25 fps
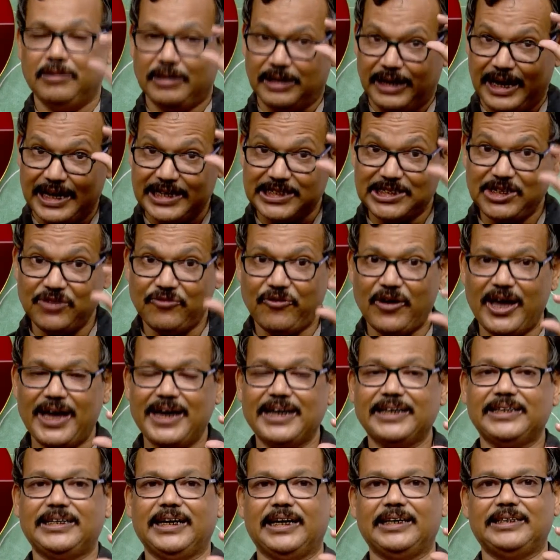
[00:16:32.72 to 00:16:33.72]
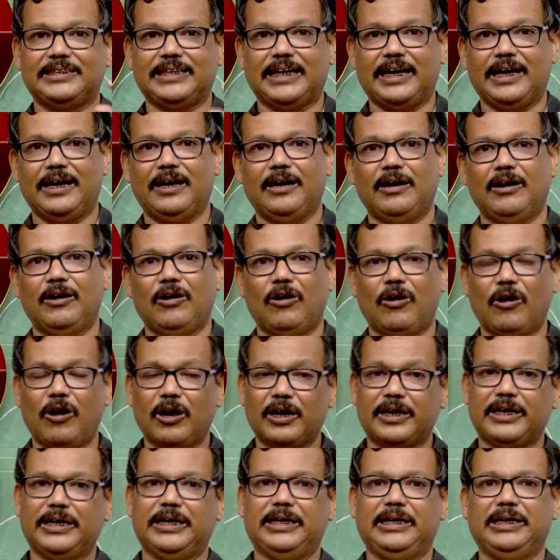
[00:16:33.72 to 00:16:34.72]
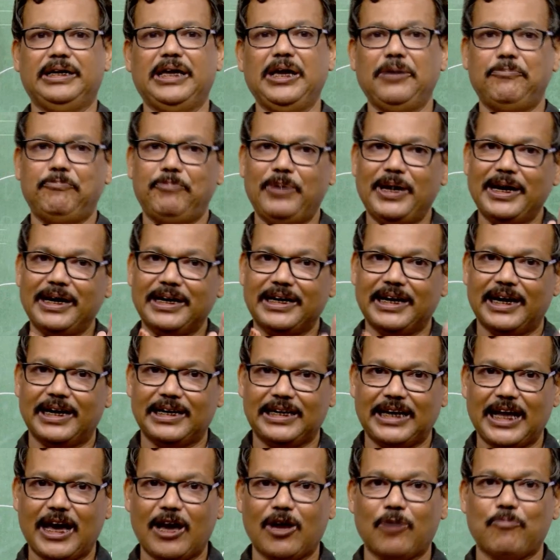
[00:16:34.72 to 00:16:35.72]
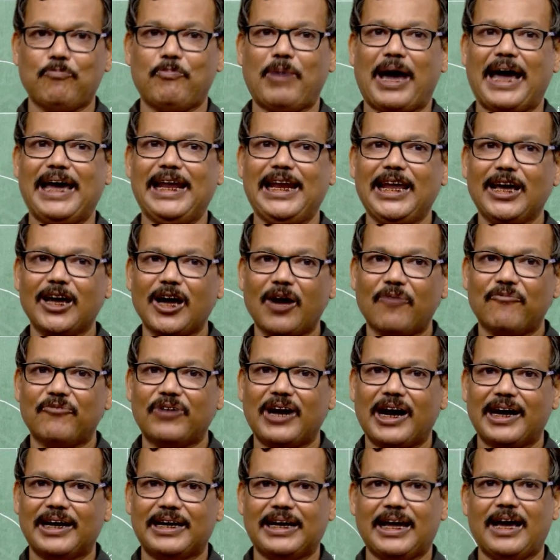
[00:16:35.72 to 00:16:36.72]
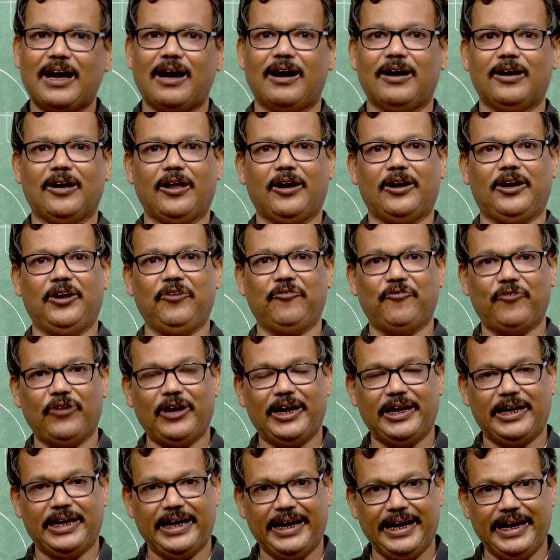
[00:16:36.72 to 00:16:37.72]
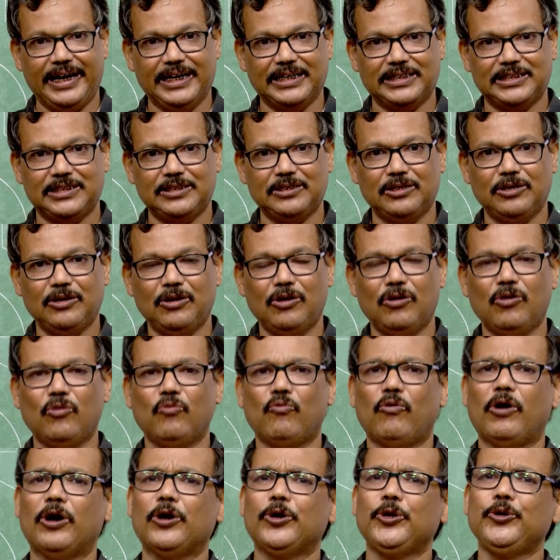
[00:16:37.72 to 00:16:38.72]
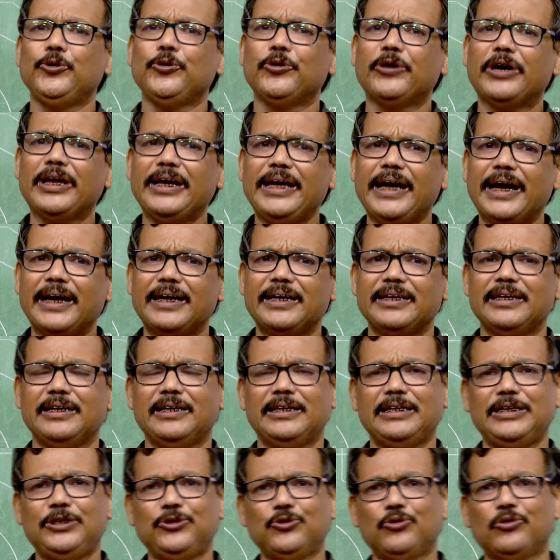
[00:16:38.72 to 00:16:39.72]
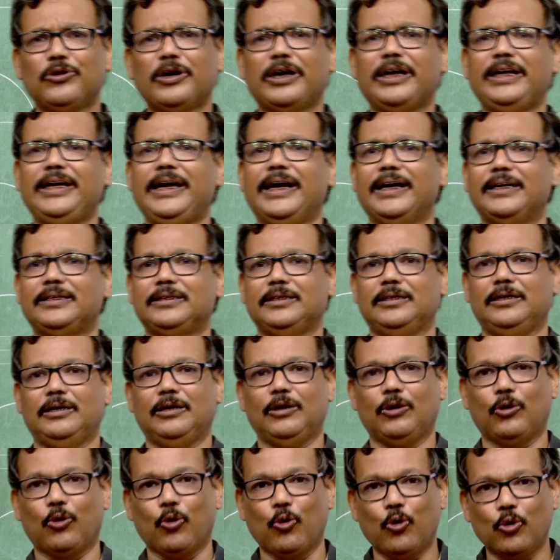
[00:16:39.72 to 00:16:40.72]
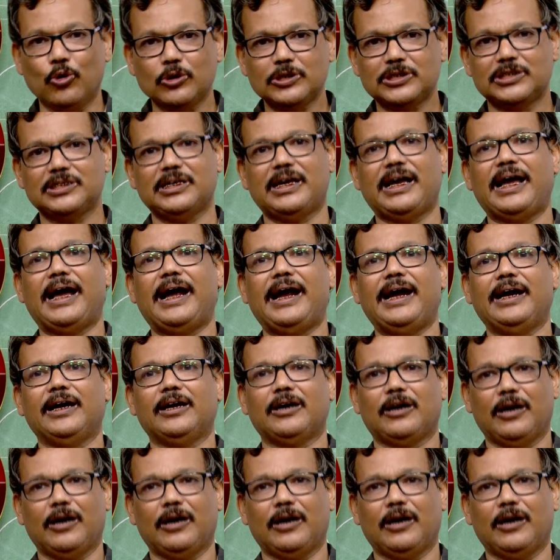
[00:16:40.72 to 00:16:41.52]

classifying data or keeping data or piling of data under different heads, what do you create? You create rows and